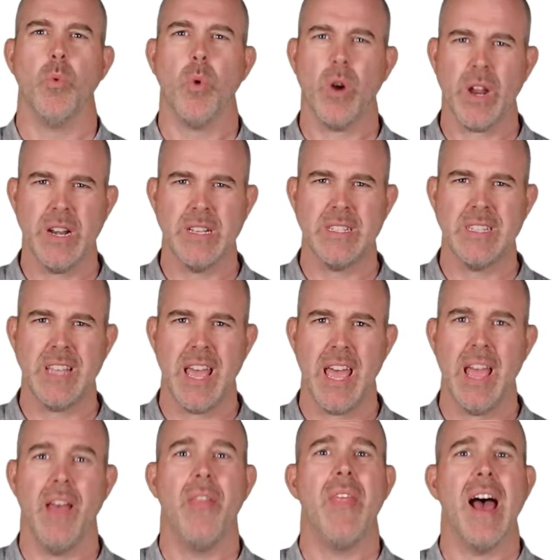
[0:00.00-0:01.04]
We're going to
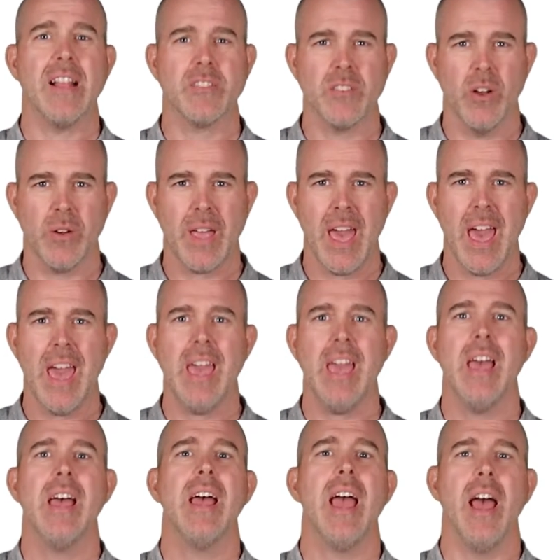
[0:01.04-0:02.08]
say that's okay,
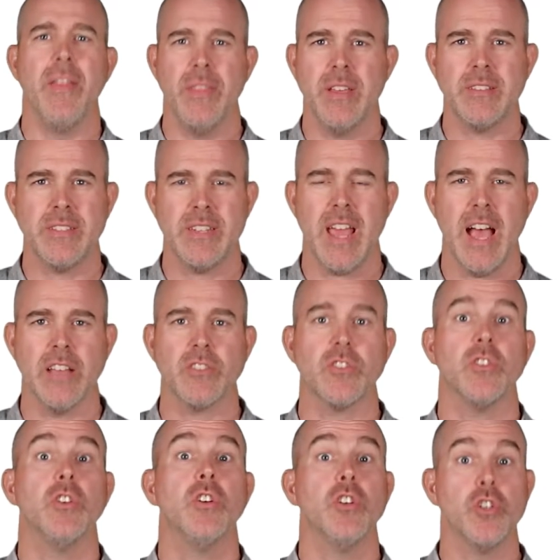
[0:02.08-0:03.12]
and this
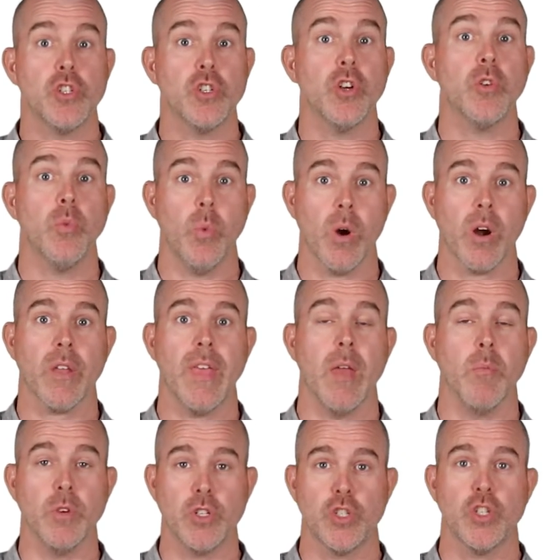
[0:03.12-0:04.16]
test should work
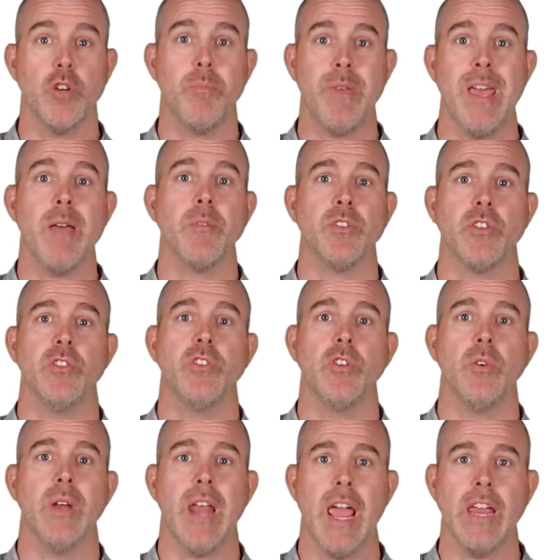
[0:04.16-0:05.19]
then. We should be able to
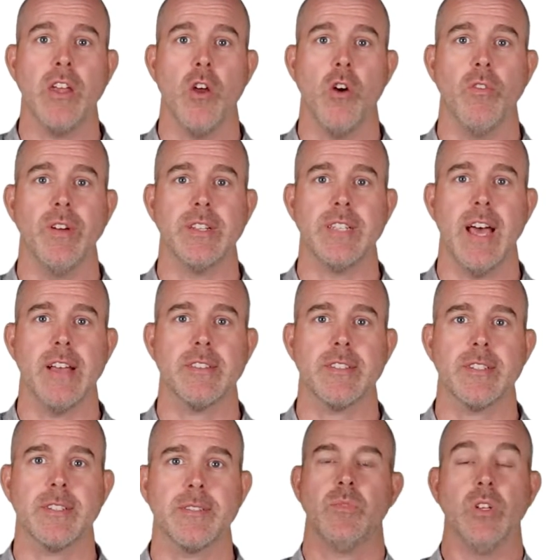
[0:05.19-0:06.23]
do an ANOVA
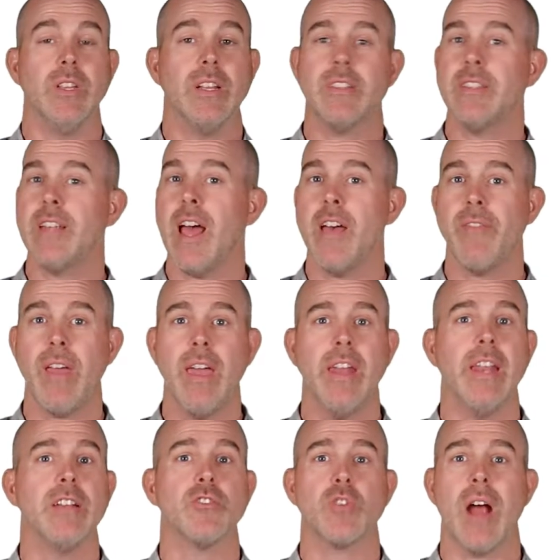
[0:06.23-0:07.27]
test. So let's dive
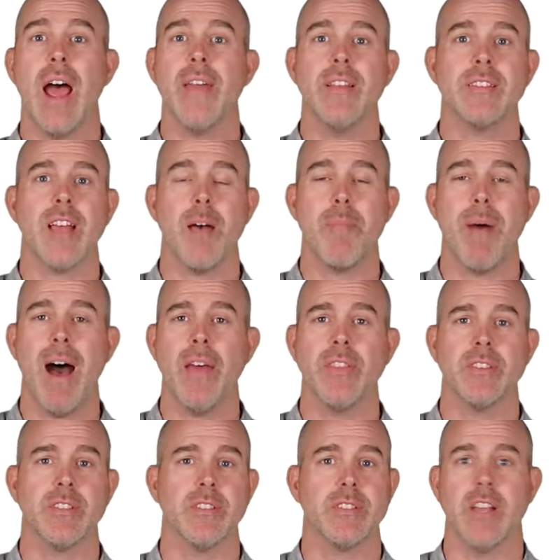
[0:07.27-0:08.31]
in and try this
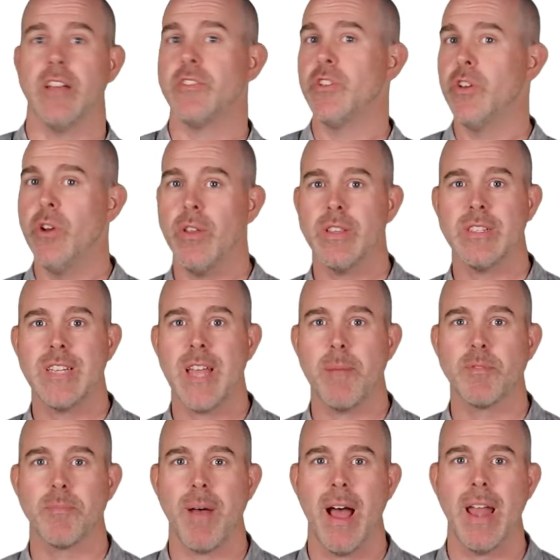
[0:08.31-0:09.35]
hypothesis test. You know the
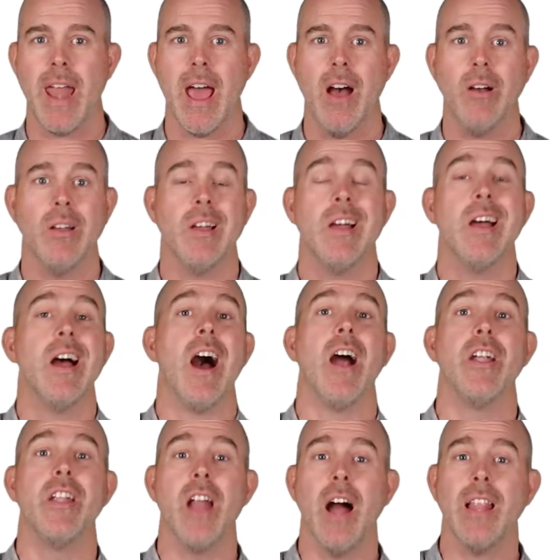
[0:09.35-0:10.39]
steps by now.
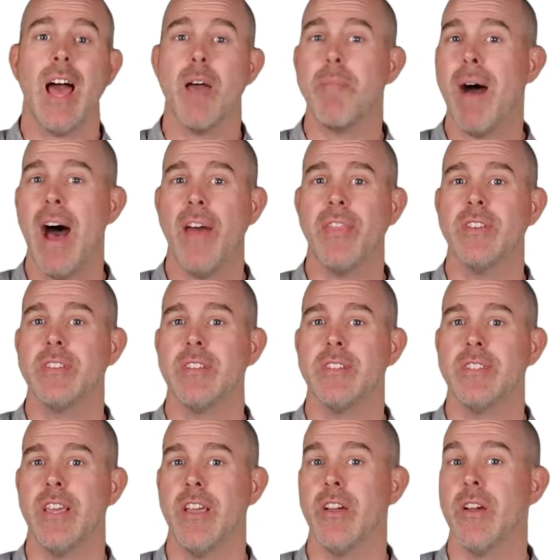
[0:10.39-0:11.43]
Our null
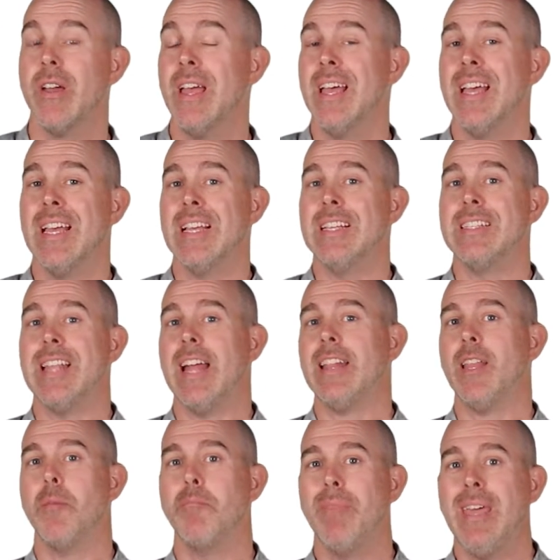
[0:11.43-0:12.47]
hypothesis here is
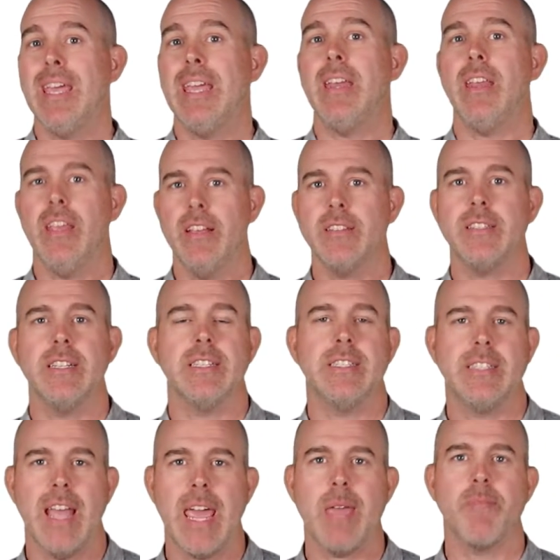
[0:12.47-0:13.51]
that the mean is the
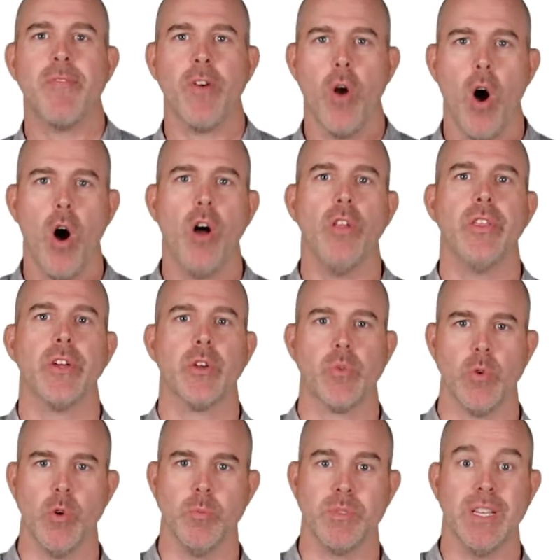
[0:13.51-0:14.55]
same for all the
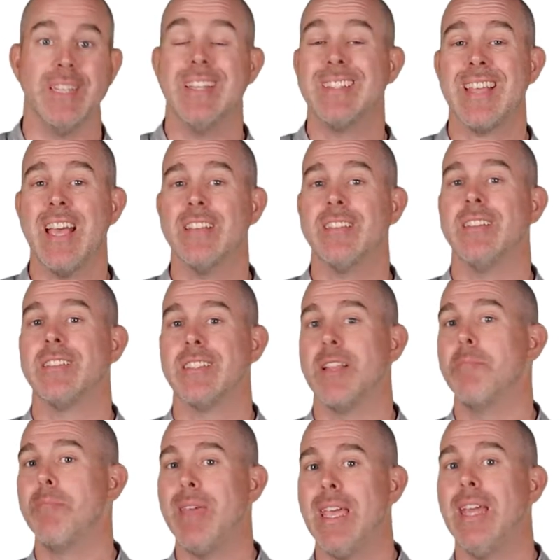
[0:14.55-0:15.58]
groups. In this case, it's
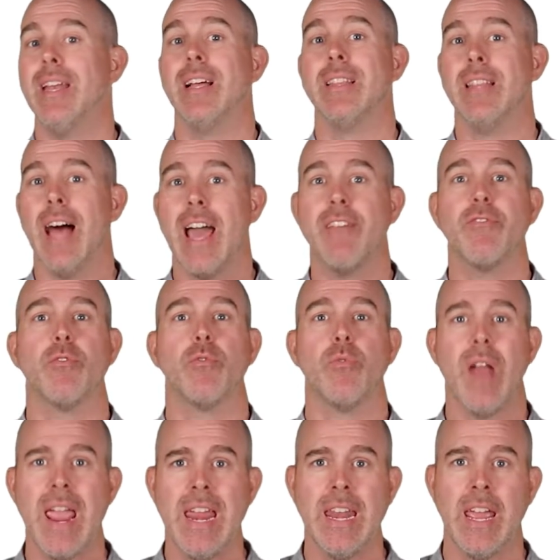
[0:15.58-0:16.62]
the mean life
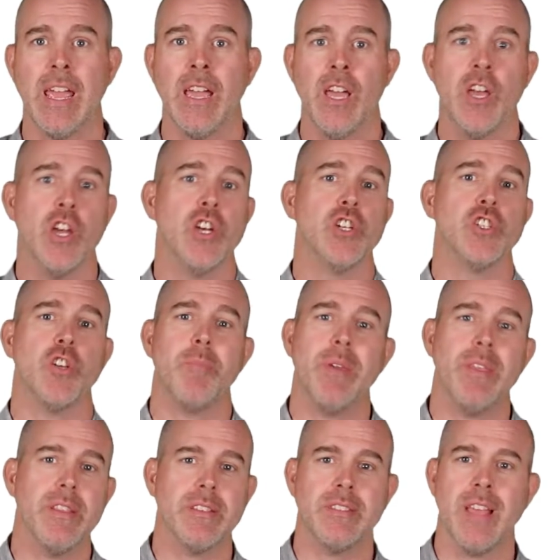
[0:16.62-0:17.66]
rating should
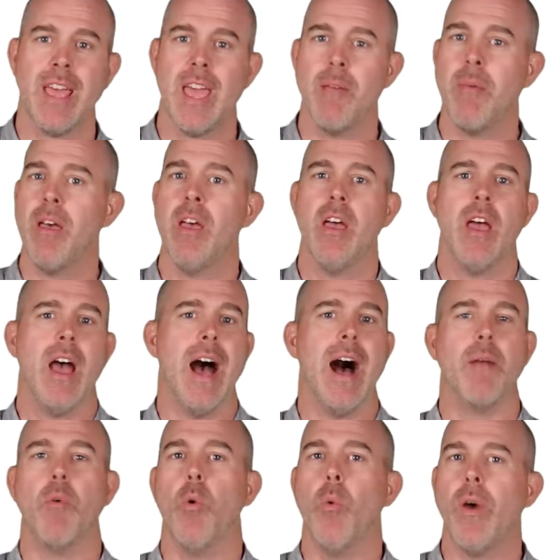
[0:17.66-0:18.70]
be the same
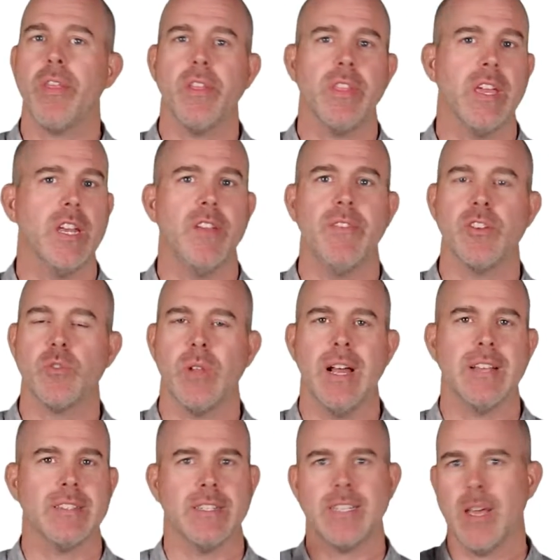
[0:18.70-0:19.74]
um, whether the individual
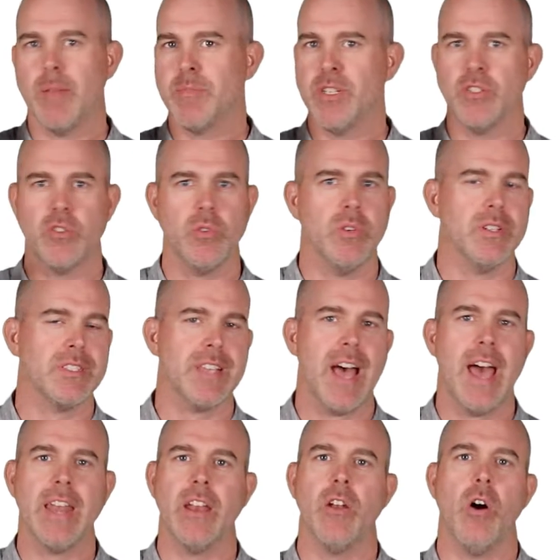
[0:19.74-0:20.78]
has attempted
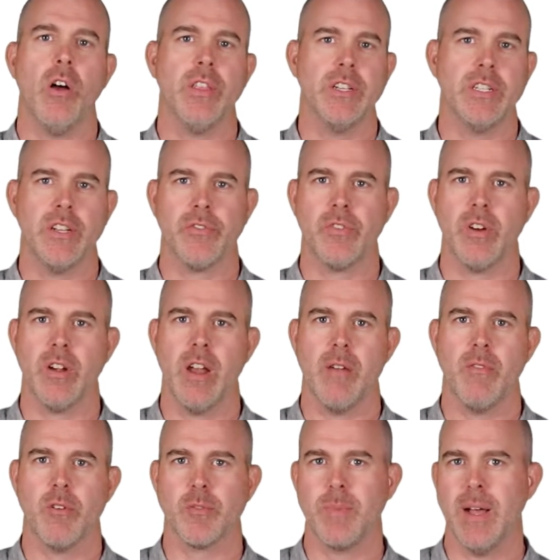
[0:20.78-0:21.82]
suicide and all the different
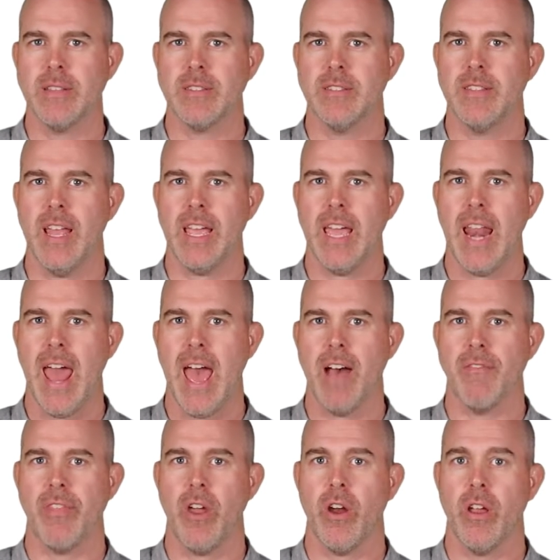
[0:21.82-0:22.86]
responses they could
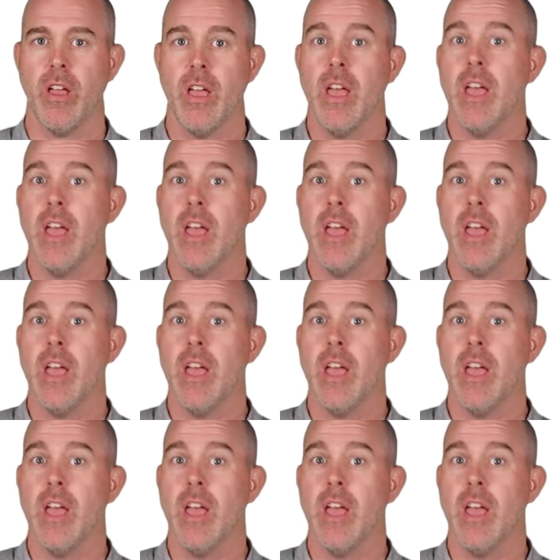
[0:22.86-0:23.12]
have there.